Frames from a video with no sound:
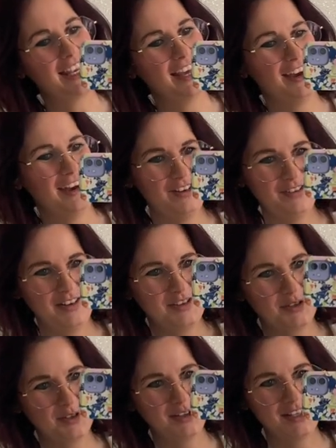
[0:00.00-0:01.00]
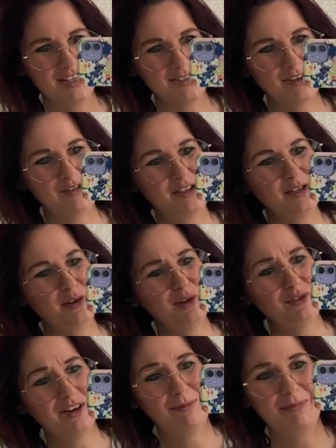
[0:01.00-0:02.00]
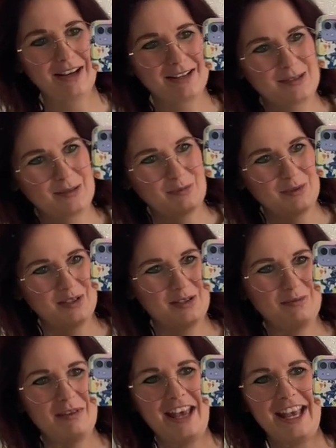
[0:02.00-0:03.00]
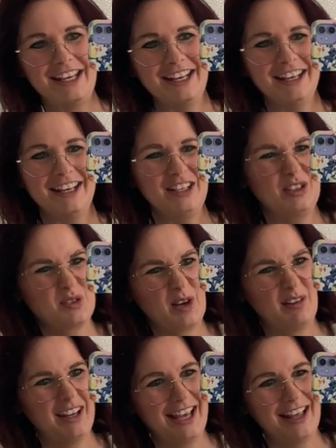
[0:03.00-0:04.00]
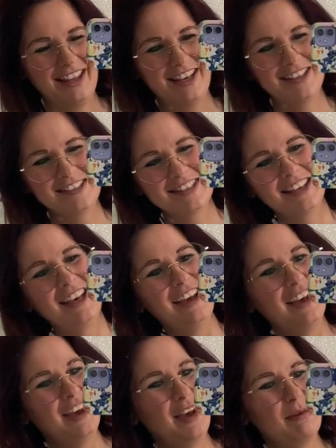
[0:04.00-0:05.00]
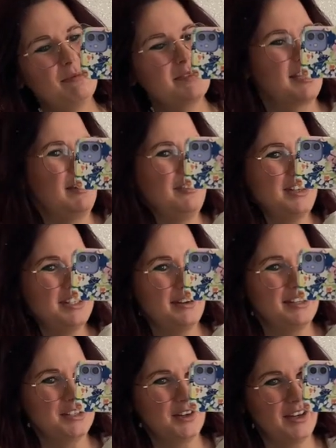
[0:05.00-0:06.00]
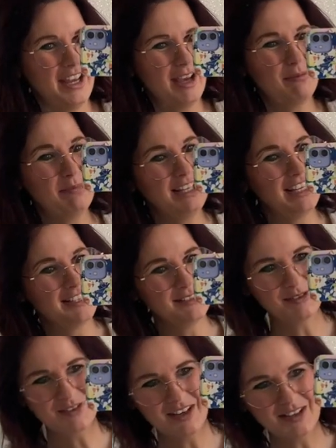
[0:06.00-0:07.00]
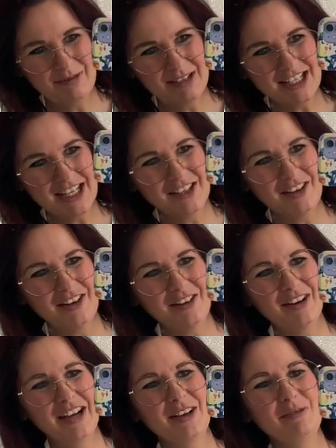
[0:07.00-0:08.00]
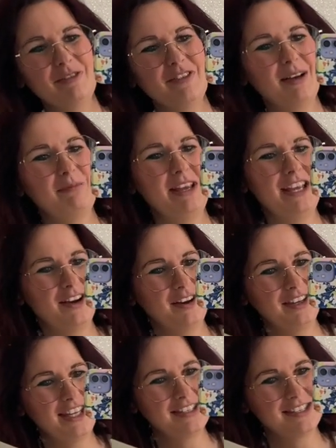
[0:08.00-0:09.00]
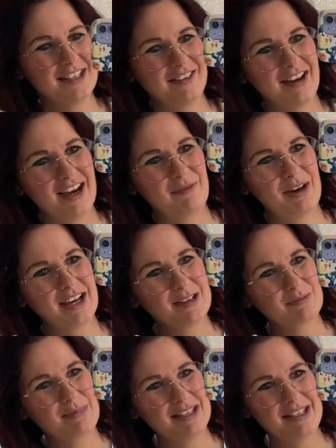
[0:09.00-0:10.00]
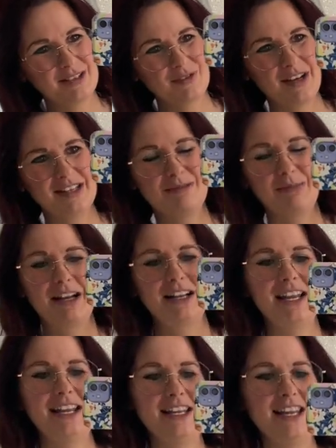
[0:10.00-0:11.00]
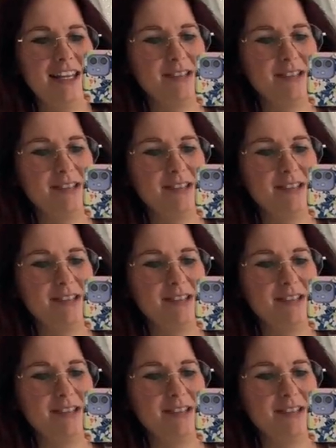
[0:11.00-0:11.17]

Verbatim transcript: I hope you've enjoyed it. So if you do love handbags as much as me, you'll totally get this. Um, so if you do enjoy it, please subscribe to my channel and come and find me on Instagram as Mrs. Crazy Bag Lady.